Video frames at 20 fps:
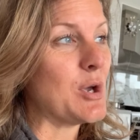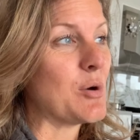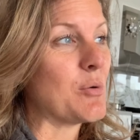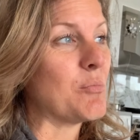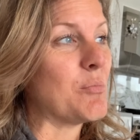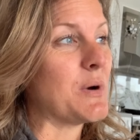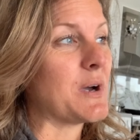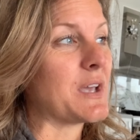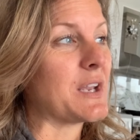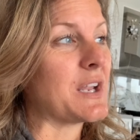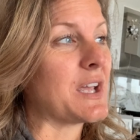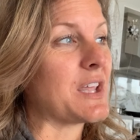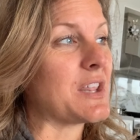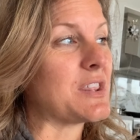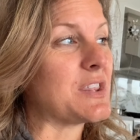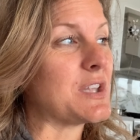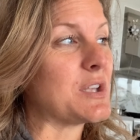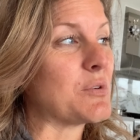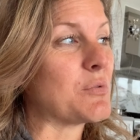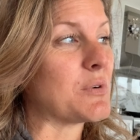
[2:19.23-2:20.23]
But I
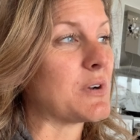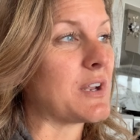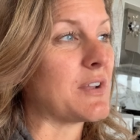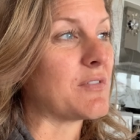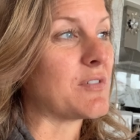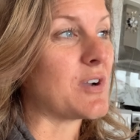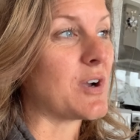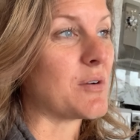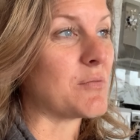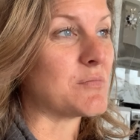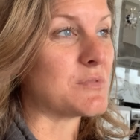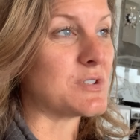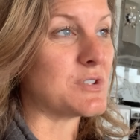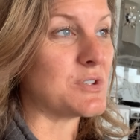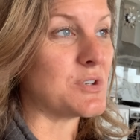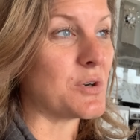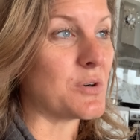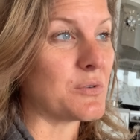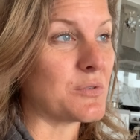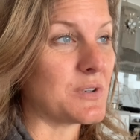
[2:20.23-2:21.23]
think what I've come to
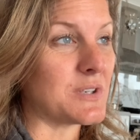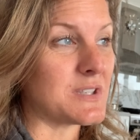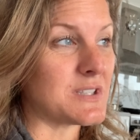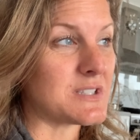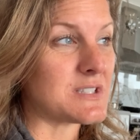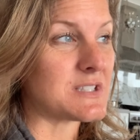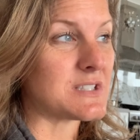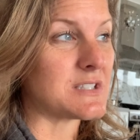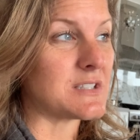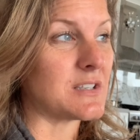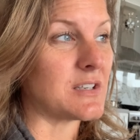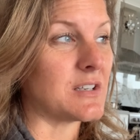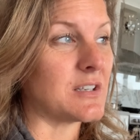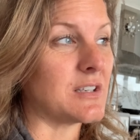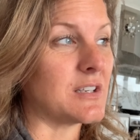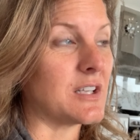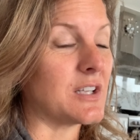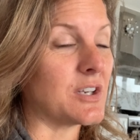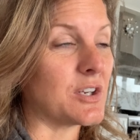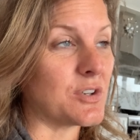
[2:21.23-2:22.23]
notice
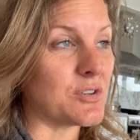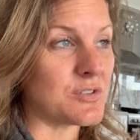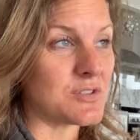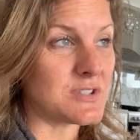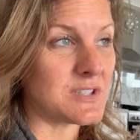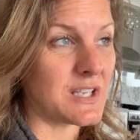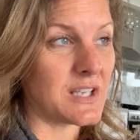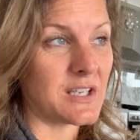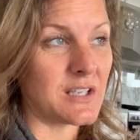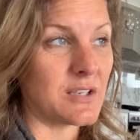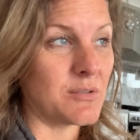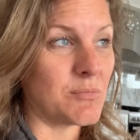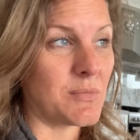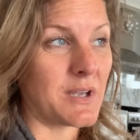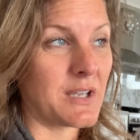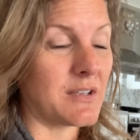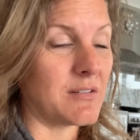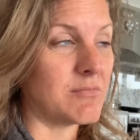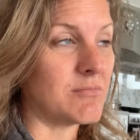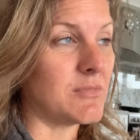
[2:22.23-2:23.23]
and, and understand in
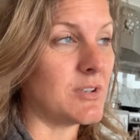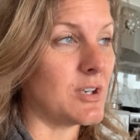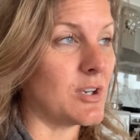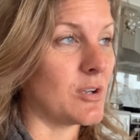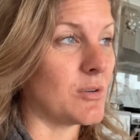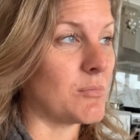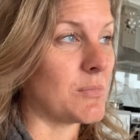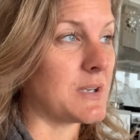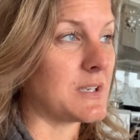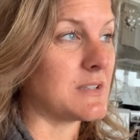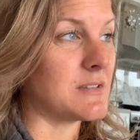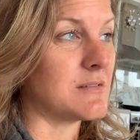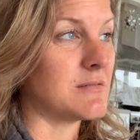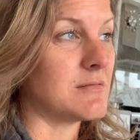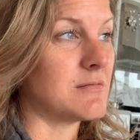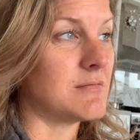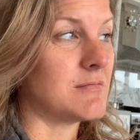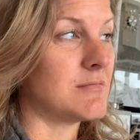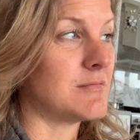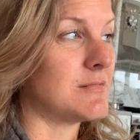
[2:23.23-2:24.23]
my, you know, my
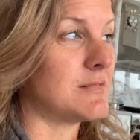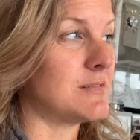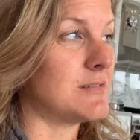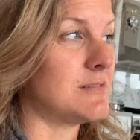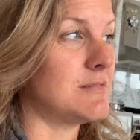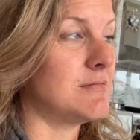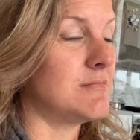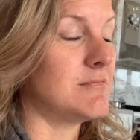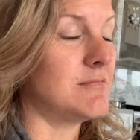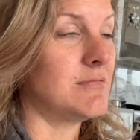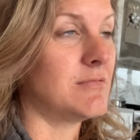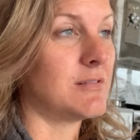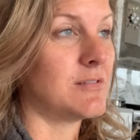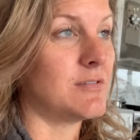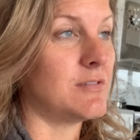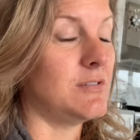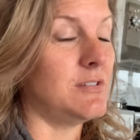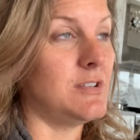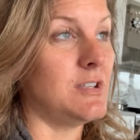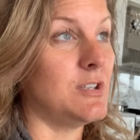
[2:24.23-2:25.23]

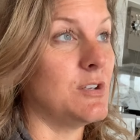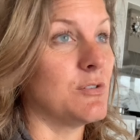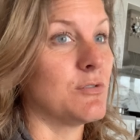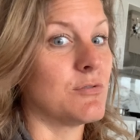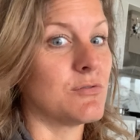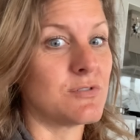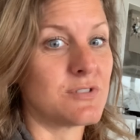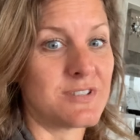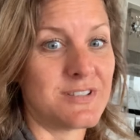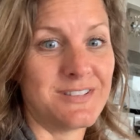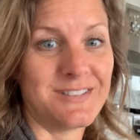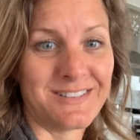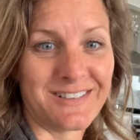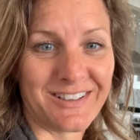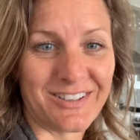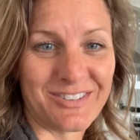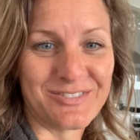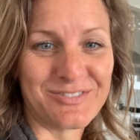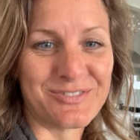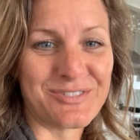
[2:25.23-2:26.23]
years
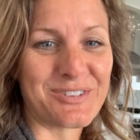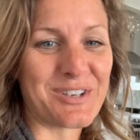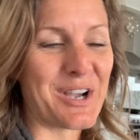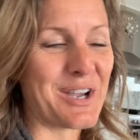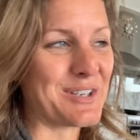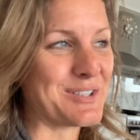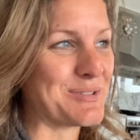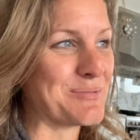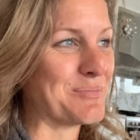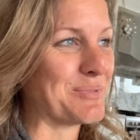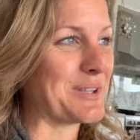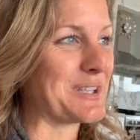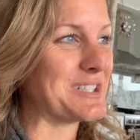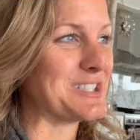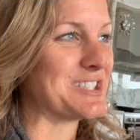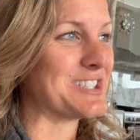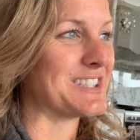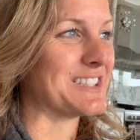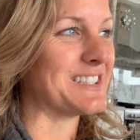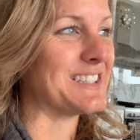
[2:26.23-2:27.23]
of
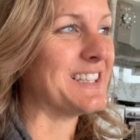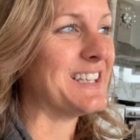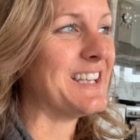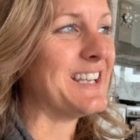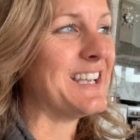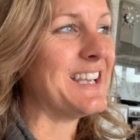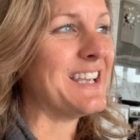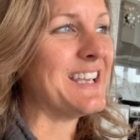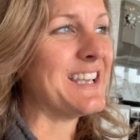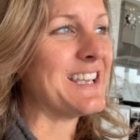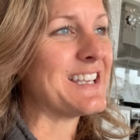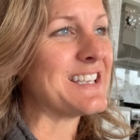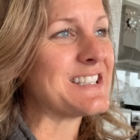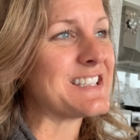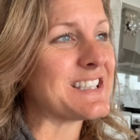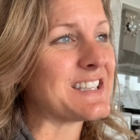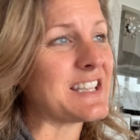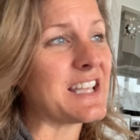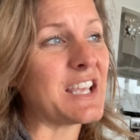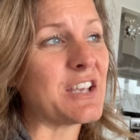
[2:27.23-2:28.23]
contemplation is
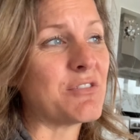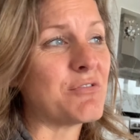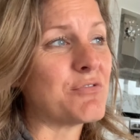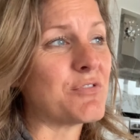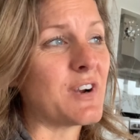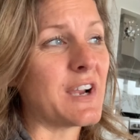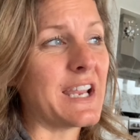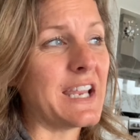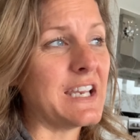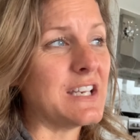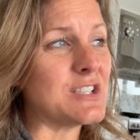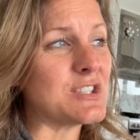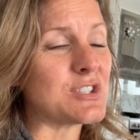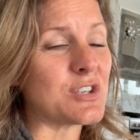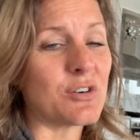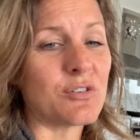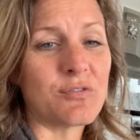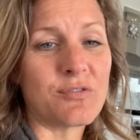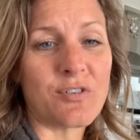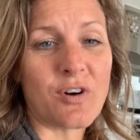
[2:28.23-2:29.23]
that they had frayed
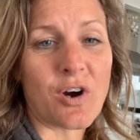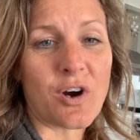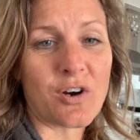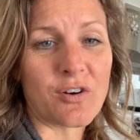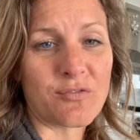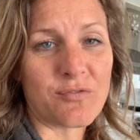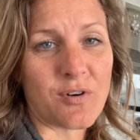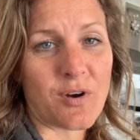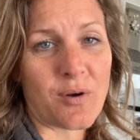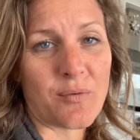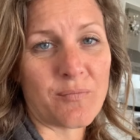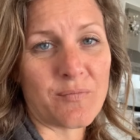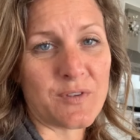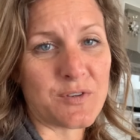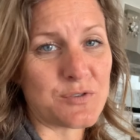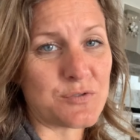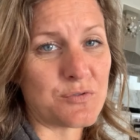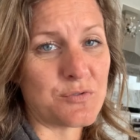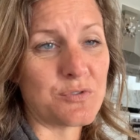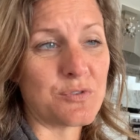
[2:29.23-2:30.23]
so far from the
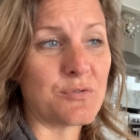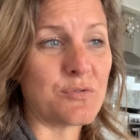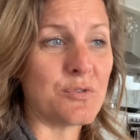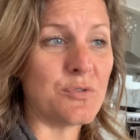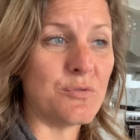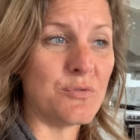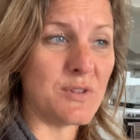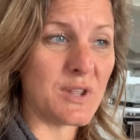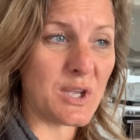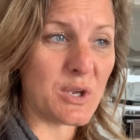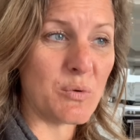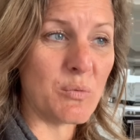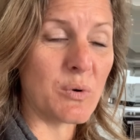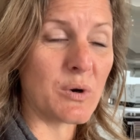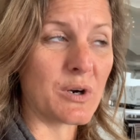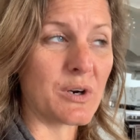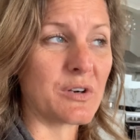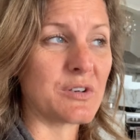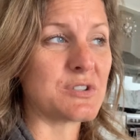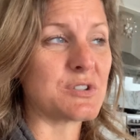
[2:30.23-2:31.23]
truth of who they
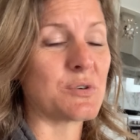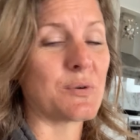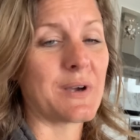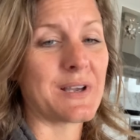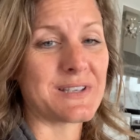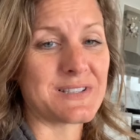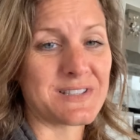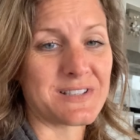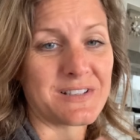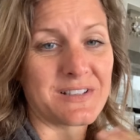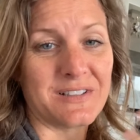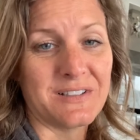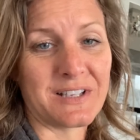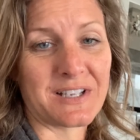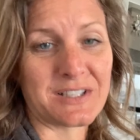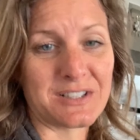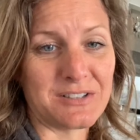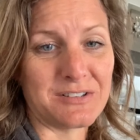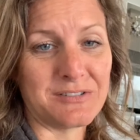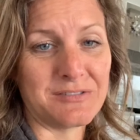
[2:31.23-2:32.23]
were. So, as a
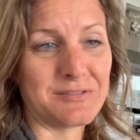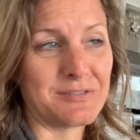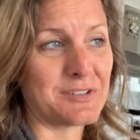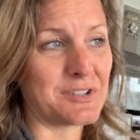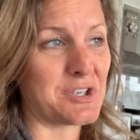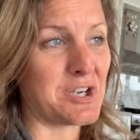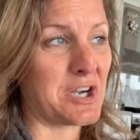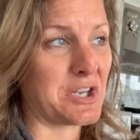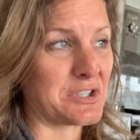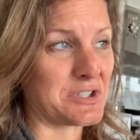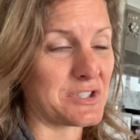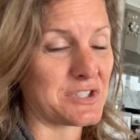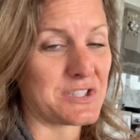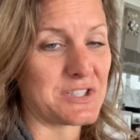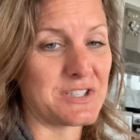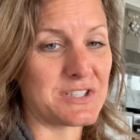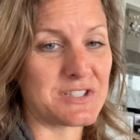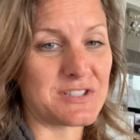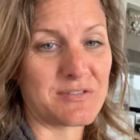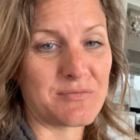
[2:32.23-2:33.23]
collective
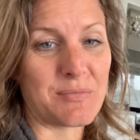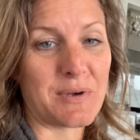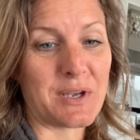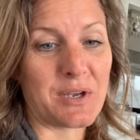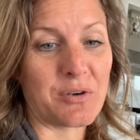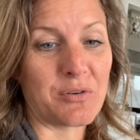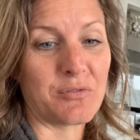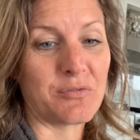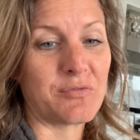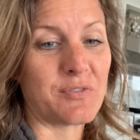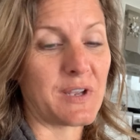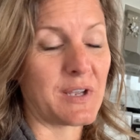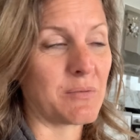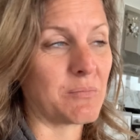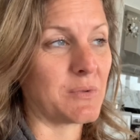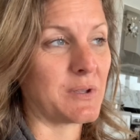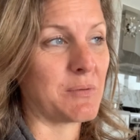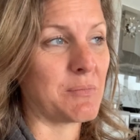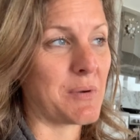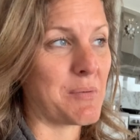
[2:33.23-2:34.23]
consciousness of my own
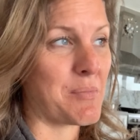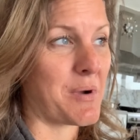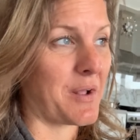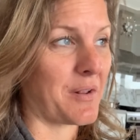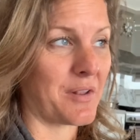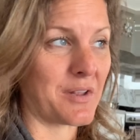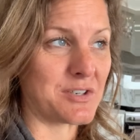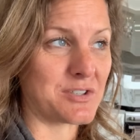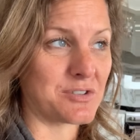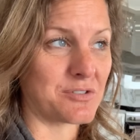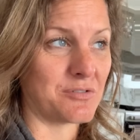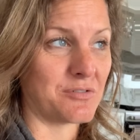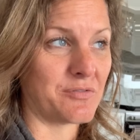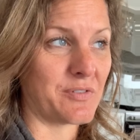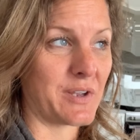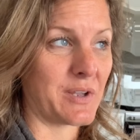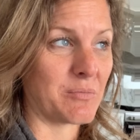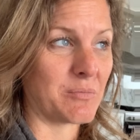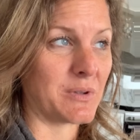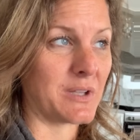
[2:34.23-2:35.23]
family, my biological
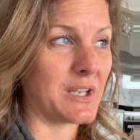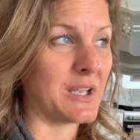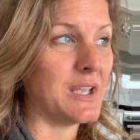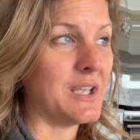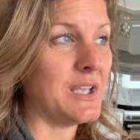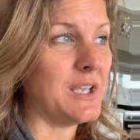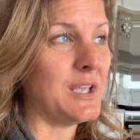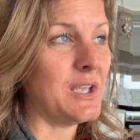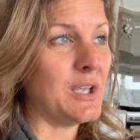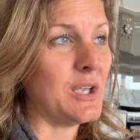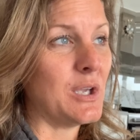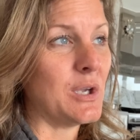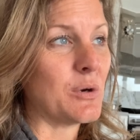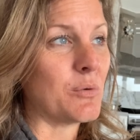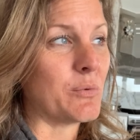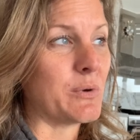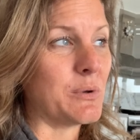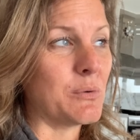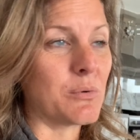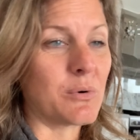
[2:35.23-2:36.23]
family,
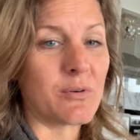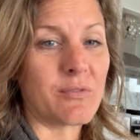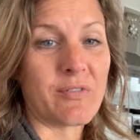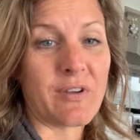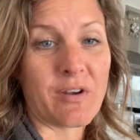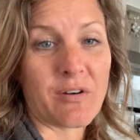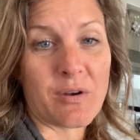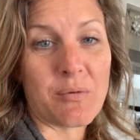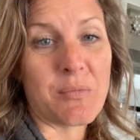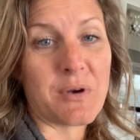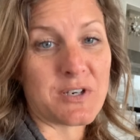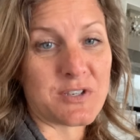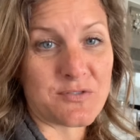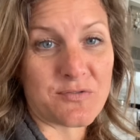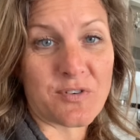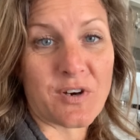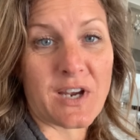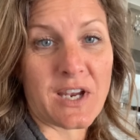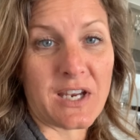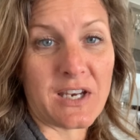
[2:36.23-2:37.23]
we were very much
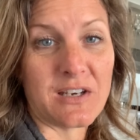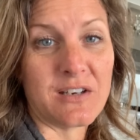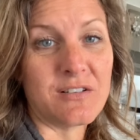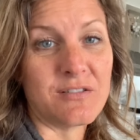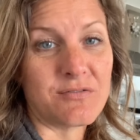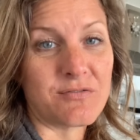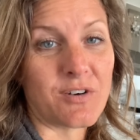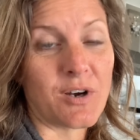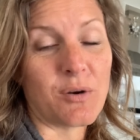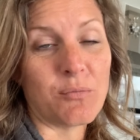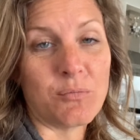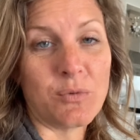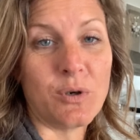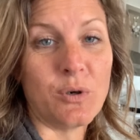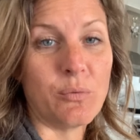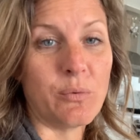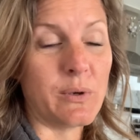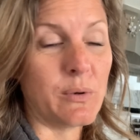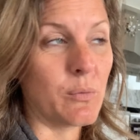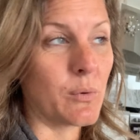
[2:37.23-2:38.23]
frayed from who
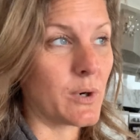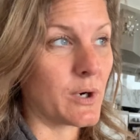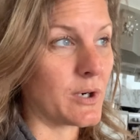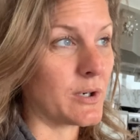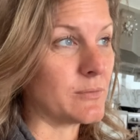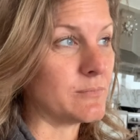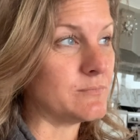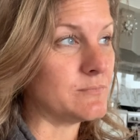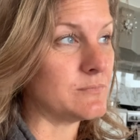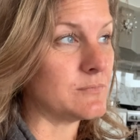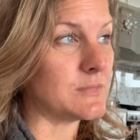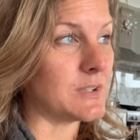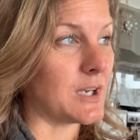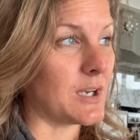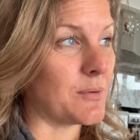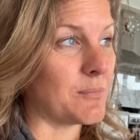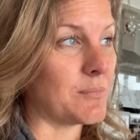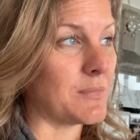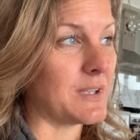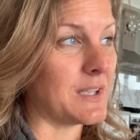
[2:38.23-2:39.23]
we were
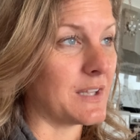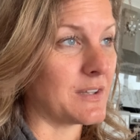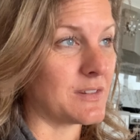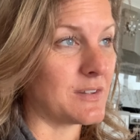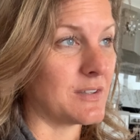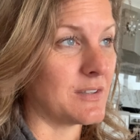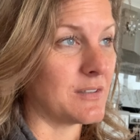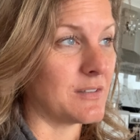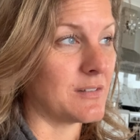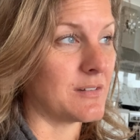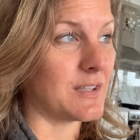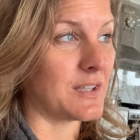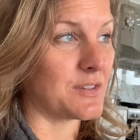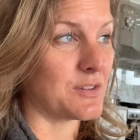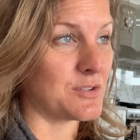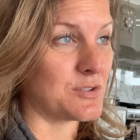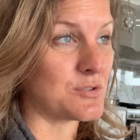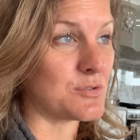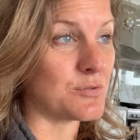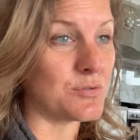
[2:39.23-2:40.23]
um, at the at
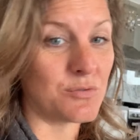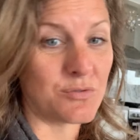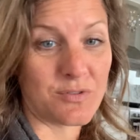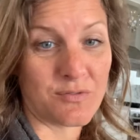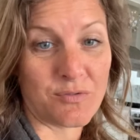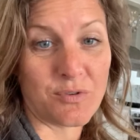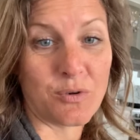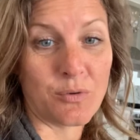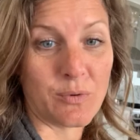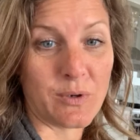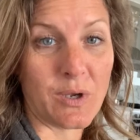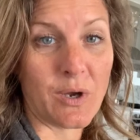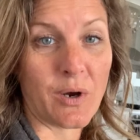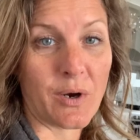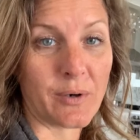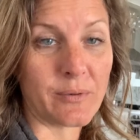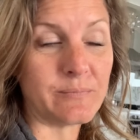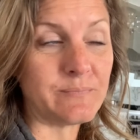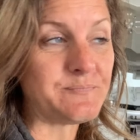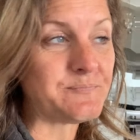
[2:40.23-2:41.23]
the truth of who we
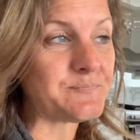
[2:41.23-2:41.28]
are.